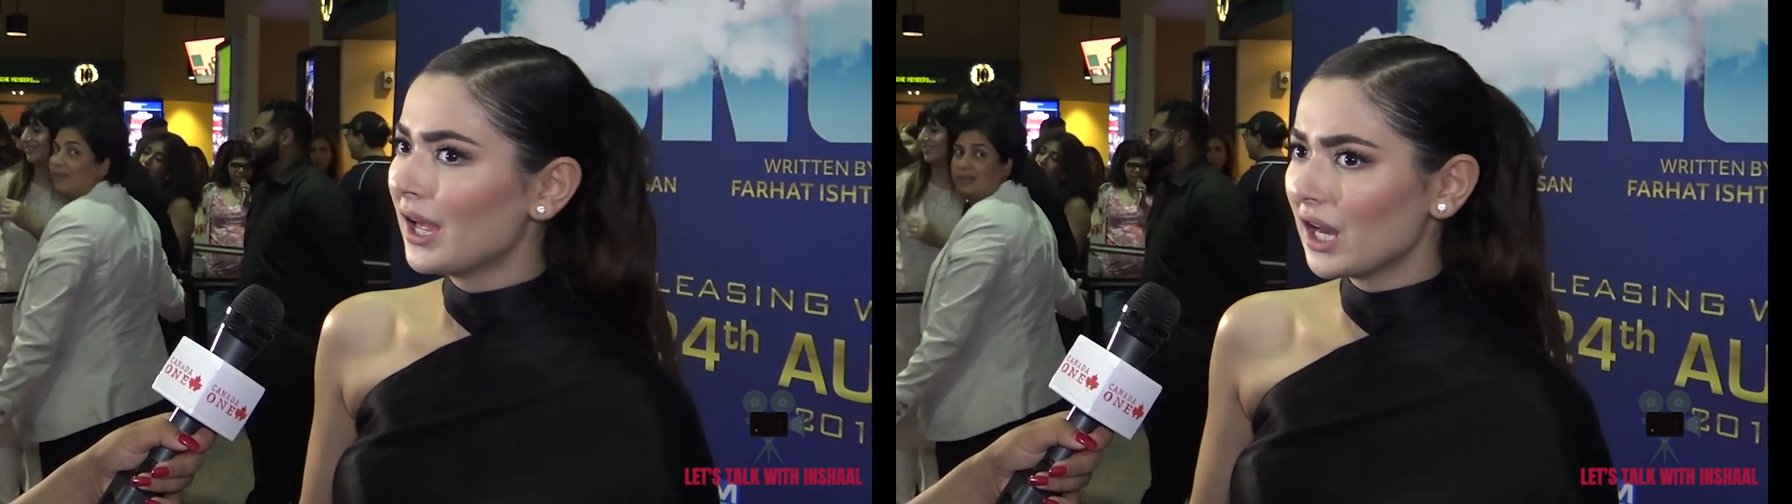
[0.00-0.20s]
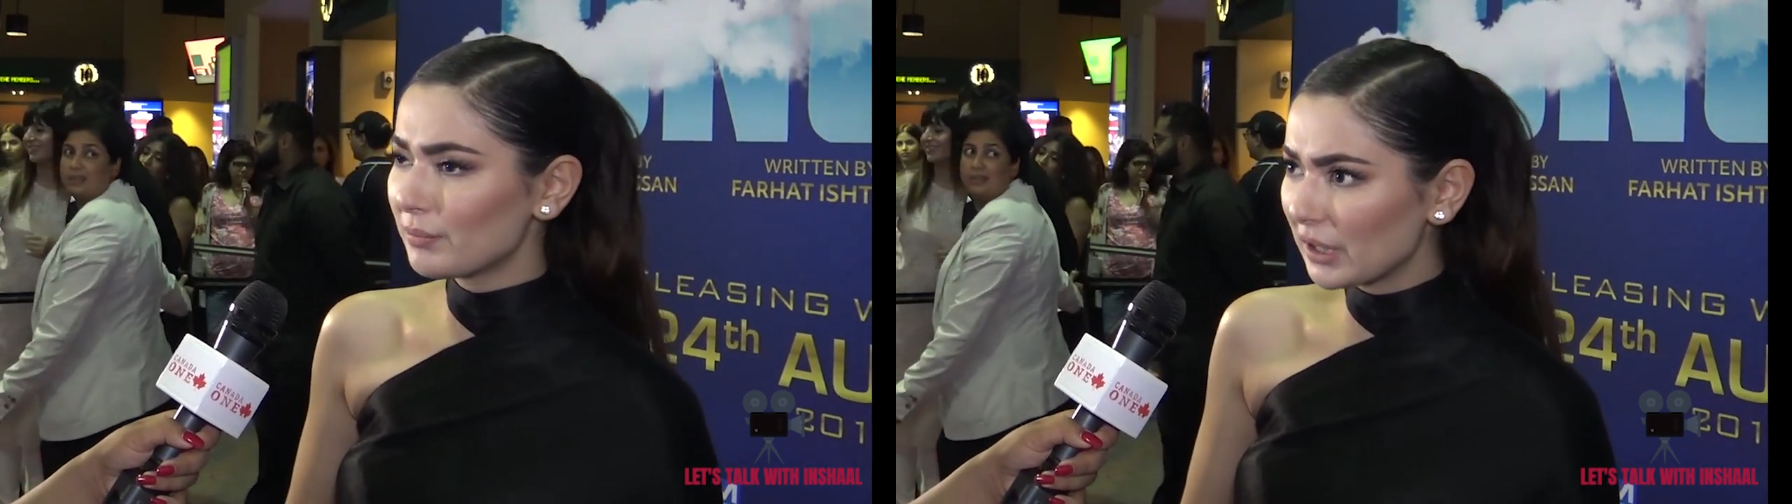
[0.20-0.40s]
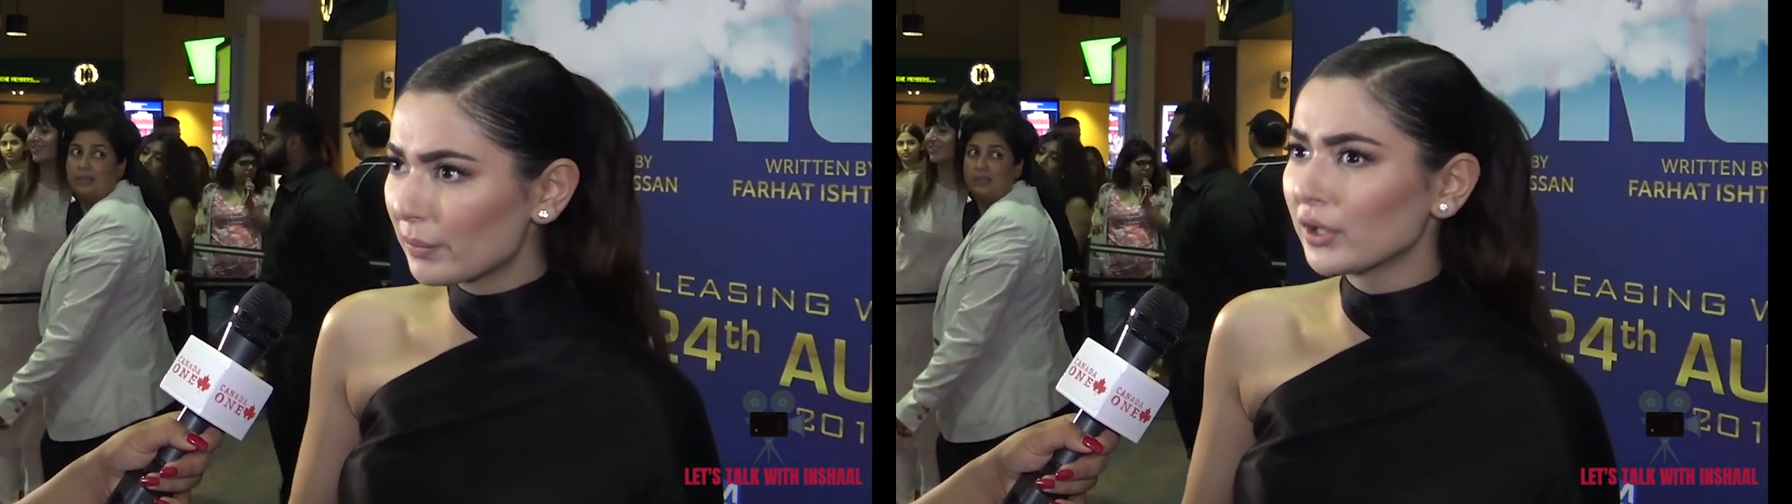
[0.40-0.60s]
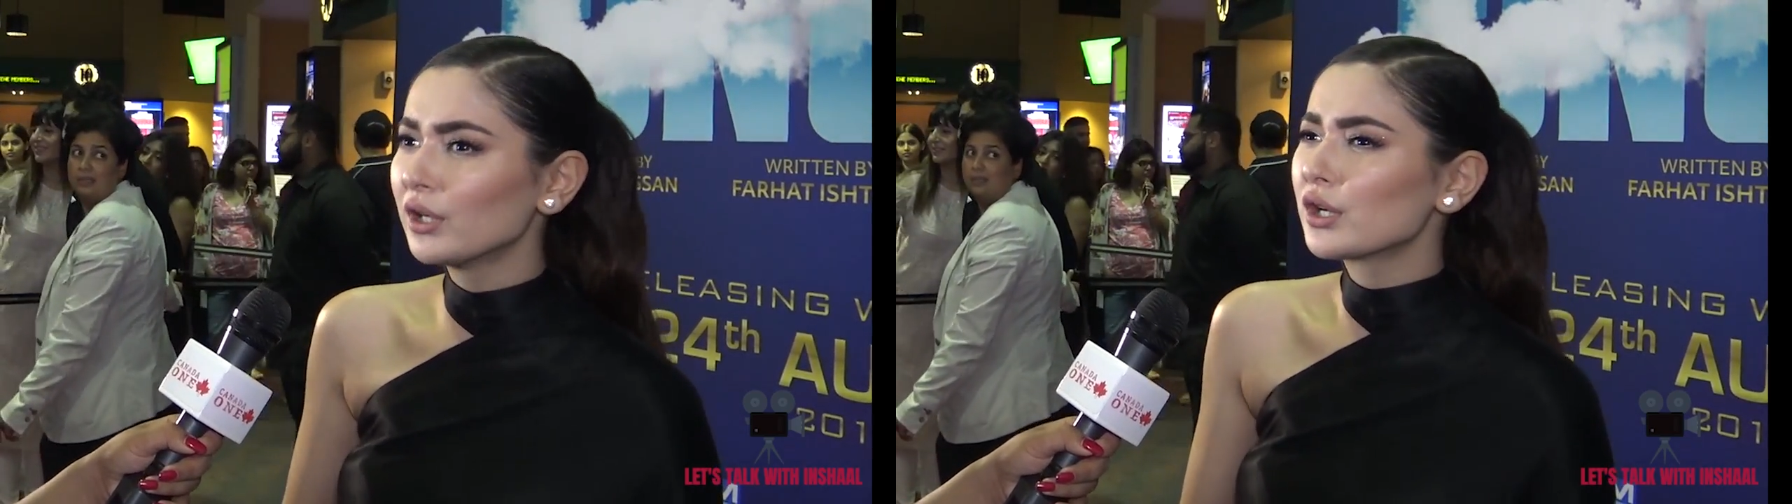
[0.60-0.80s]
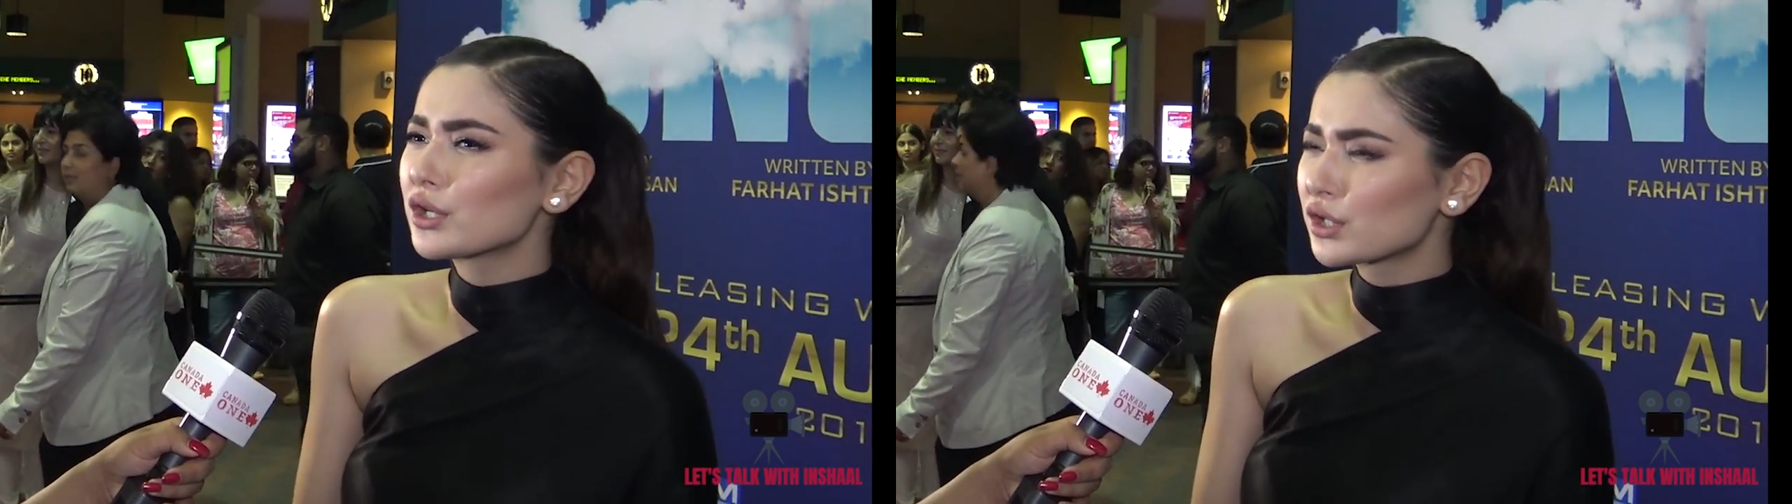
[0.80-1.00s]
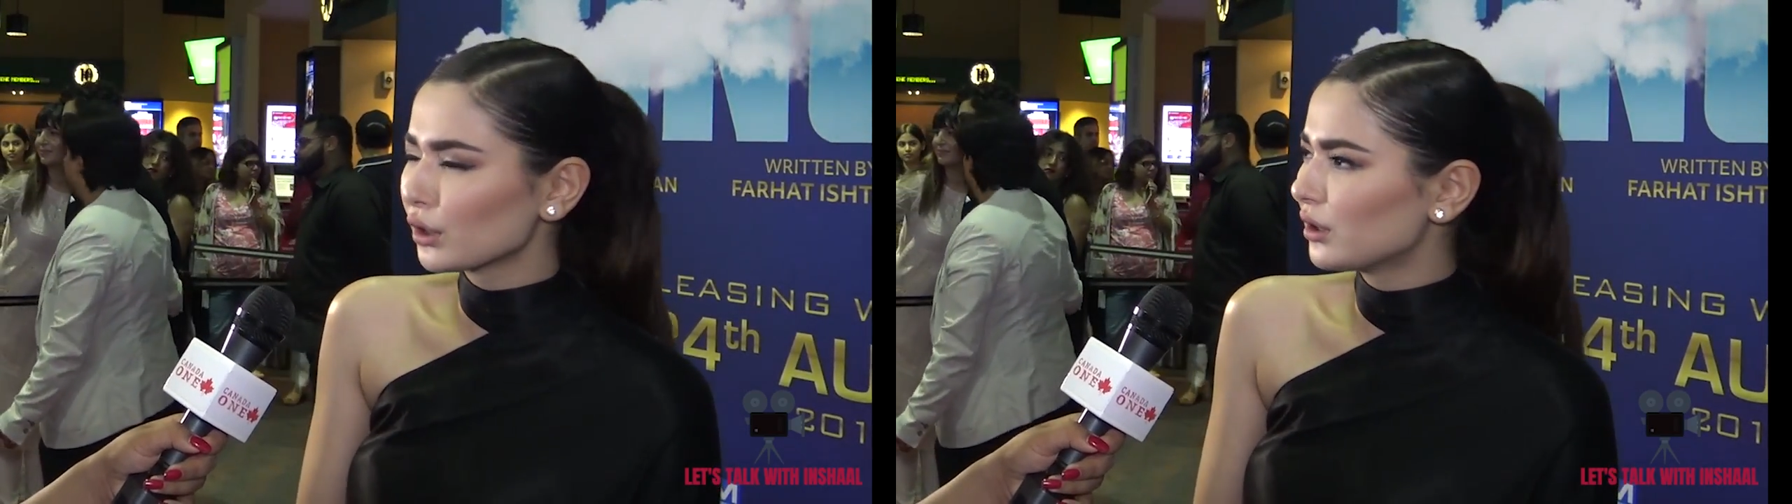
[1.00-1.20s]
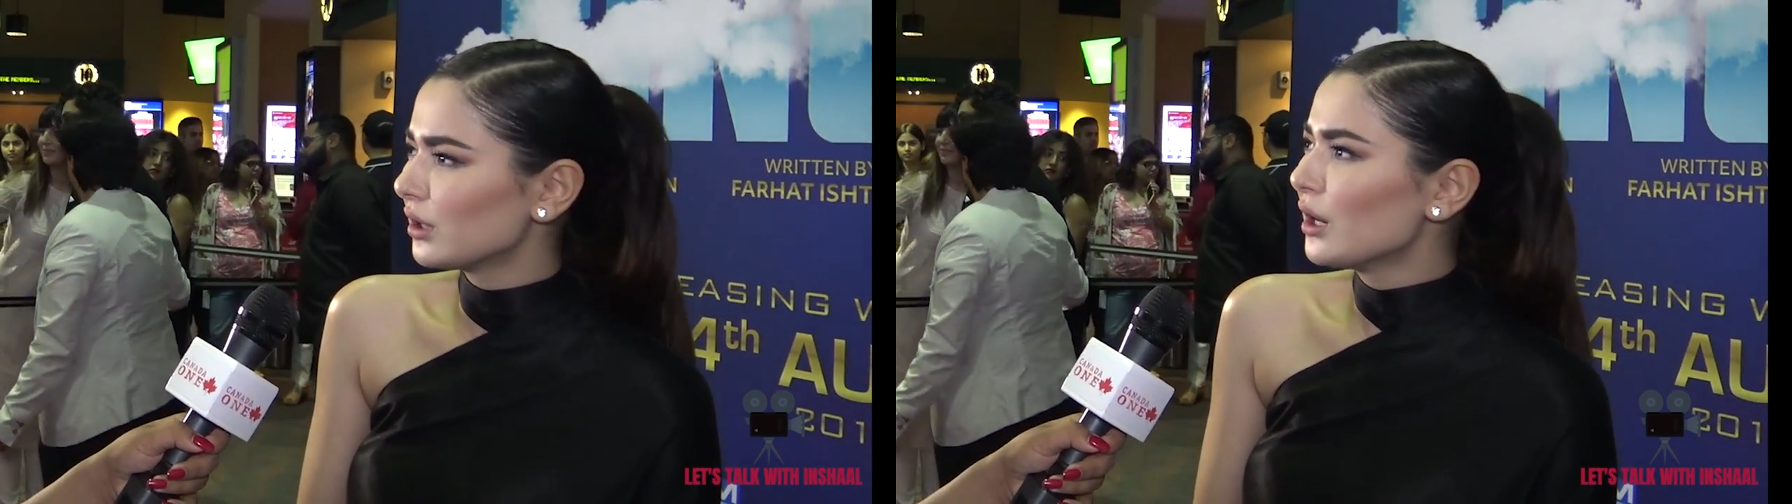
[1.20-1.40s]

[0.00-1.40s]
and people should